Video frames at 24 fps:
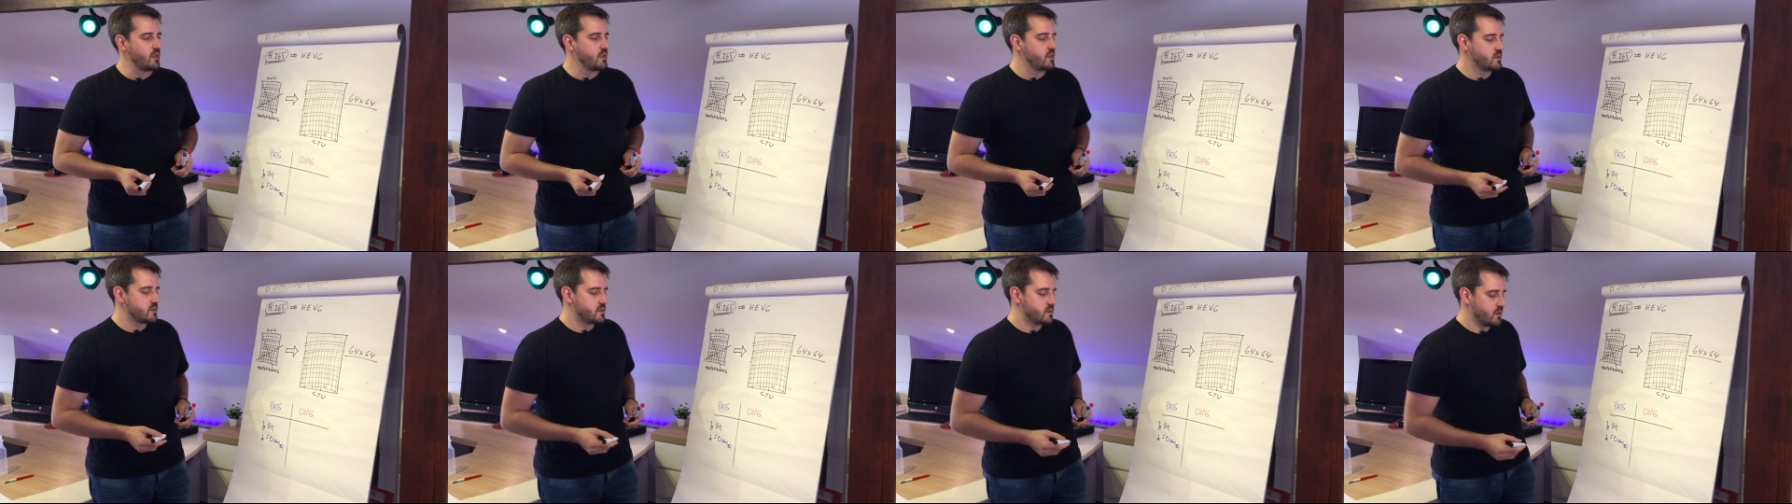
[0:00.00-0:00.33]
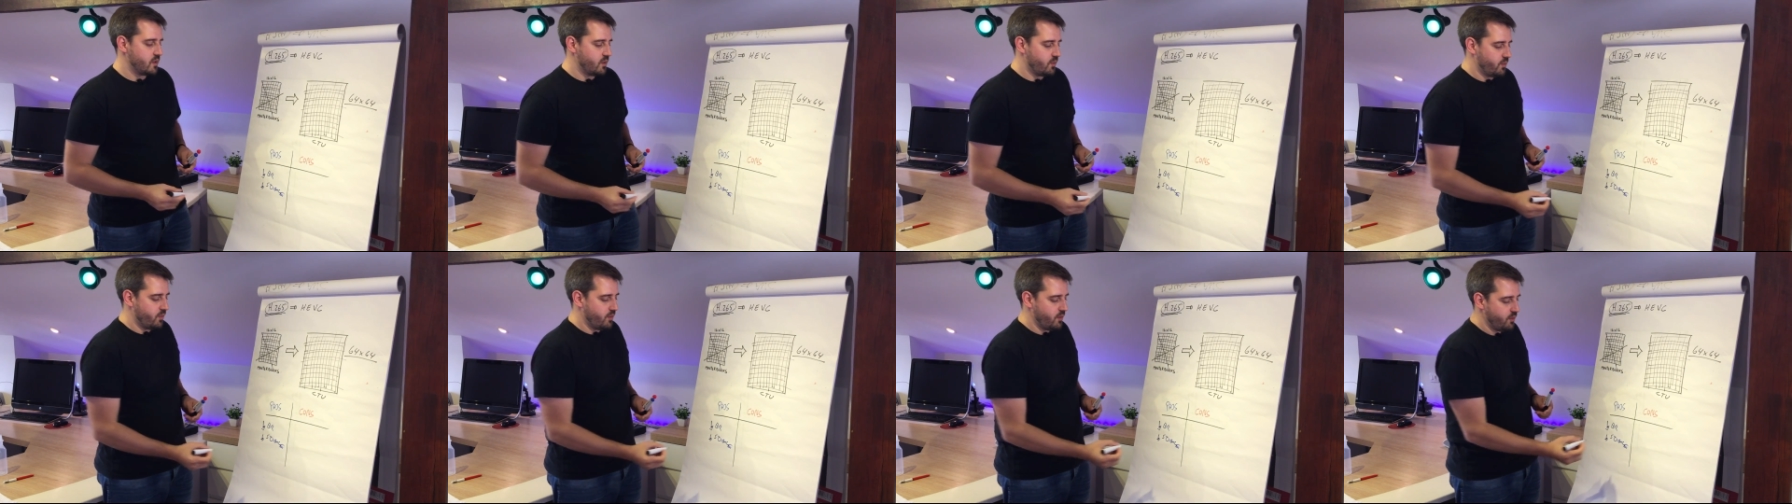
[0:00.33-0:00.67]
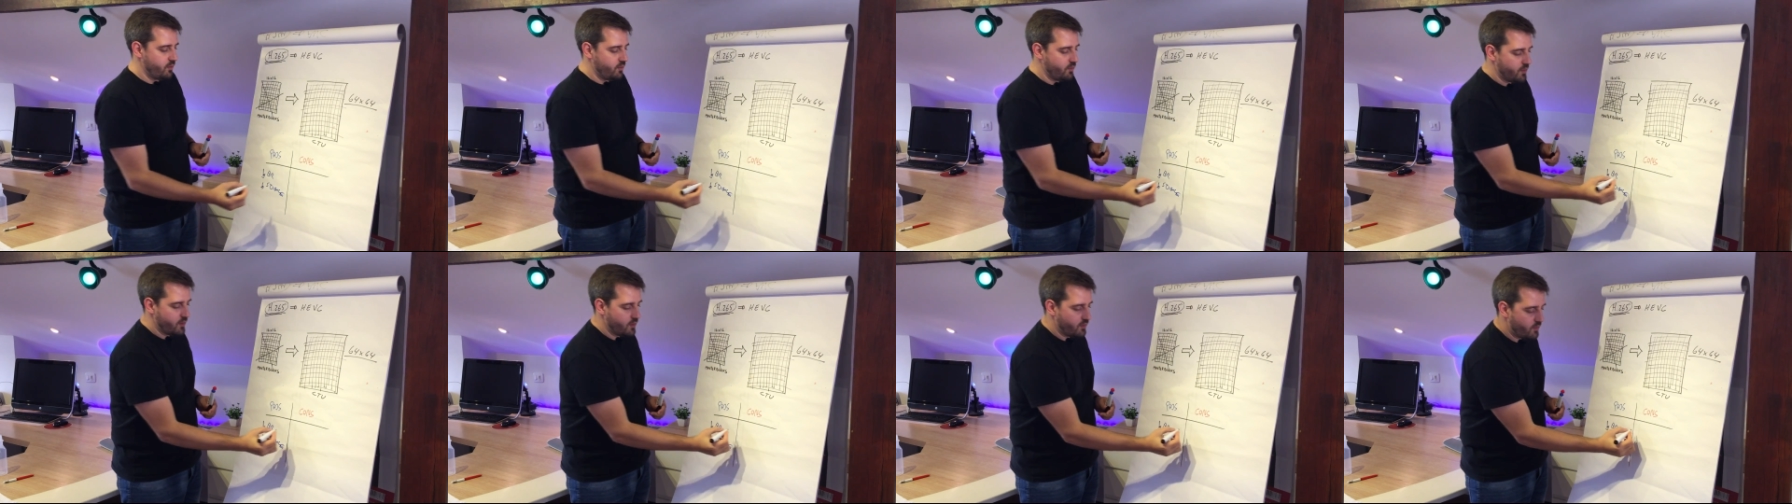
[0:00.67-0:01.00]
so we
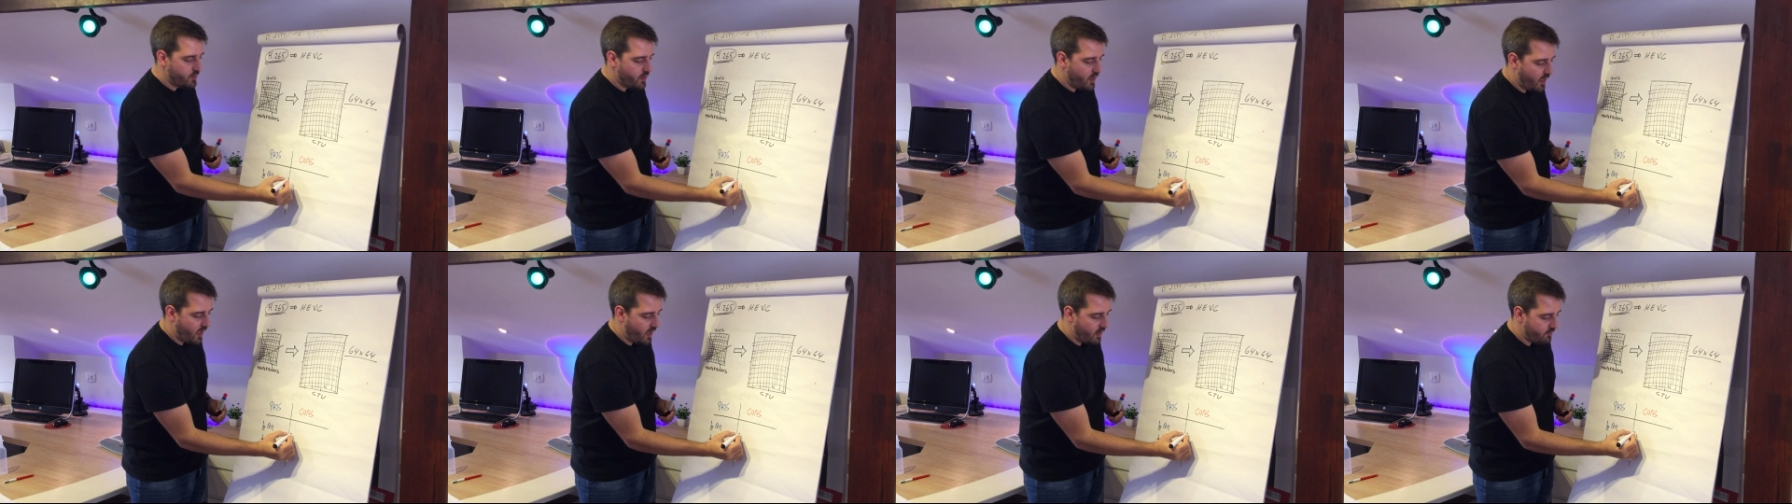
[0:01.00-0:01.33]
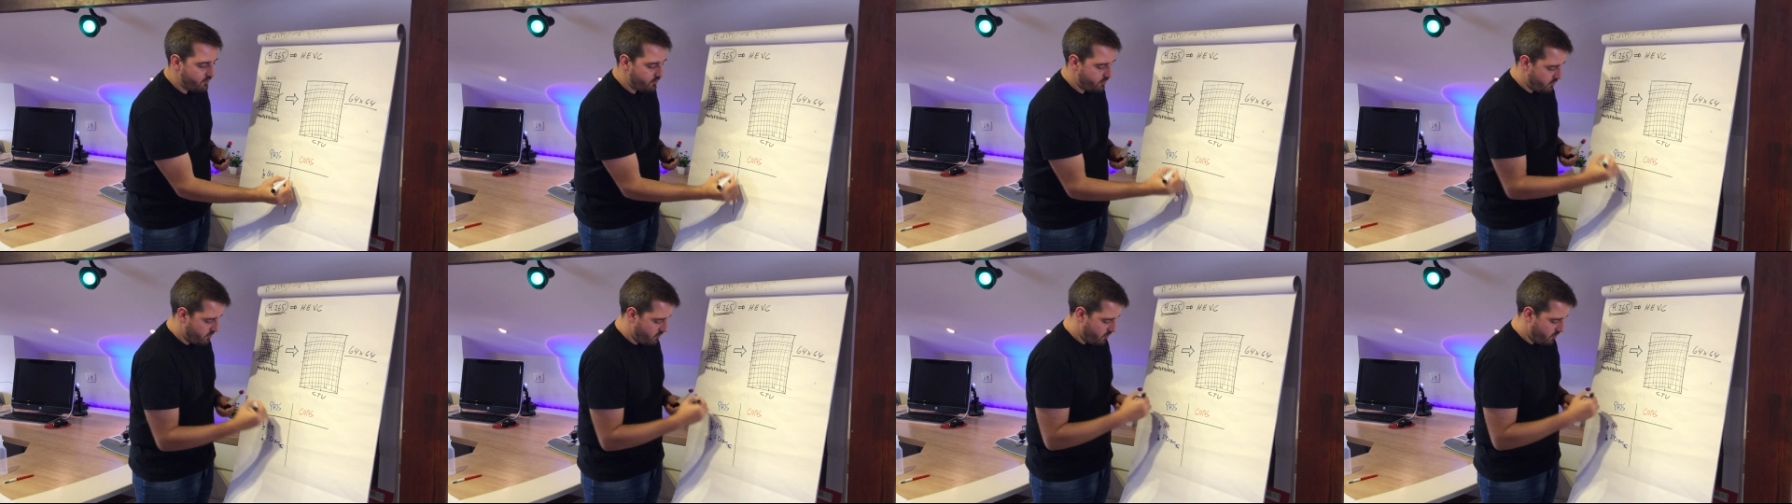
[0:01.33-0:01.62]
will have